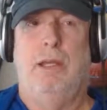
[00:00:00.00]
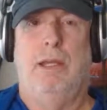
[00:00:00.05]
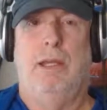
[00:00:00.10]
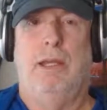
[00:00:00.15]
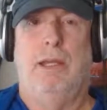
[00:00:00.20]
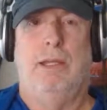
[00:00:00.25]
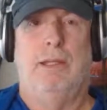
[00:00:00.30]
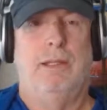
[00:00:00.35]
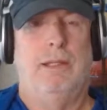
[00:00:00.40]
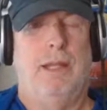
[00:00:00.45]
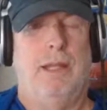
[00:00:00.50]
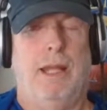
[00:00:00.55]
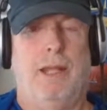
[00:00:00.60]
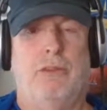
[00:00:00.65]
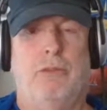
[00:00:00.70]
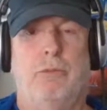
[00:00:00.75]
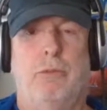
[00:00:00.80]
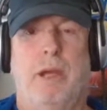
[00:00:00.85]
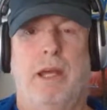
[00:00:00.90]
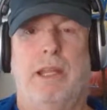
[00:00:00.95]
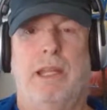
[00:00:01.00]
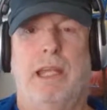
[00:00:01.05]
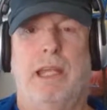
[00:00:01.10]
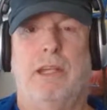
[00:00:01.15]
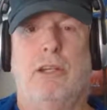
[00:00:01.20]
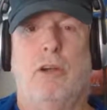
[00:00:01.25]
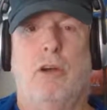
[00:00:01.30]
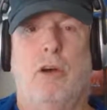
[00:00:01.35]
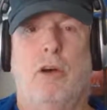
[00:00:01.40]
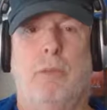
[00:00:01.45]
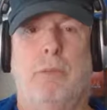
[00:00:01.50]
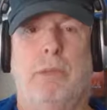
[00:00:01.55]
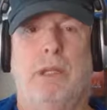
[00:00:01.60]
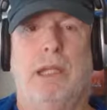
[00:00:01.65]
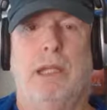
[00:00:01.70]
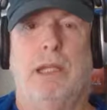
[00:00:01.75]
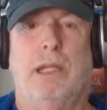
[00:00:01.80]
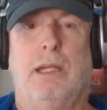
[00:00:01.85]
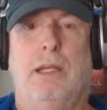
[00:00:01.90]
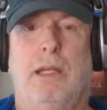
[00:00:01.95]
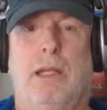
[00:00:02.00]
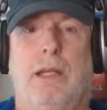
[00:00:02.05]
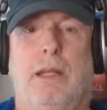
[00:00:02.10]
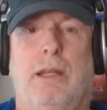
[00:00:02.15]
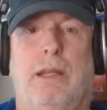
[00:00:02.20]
And that's why they call me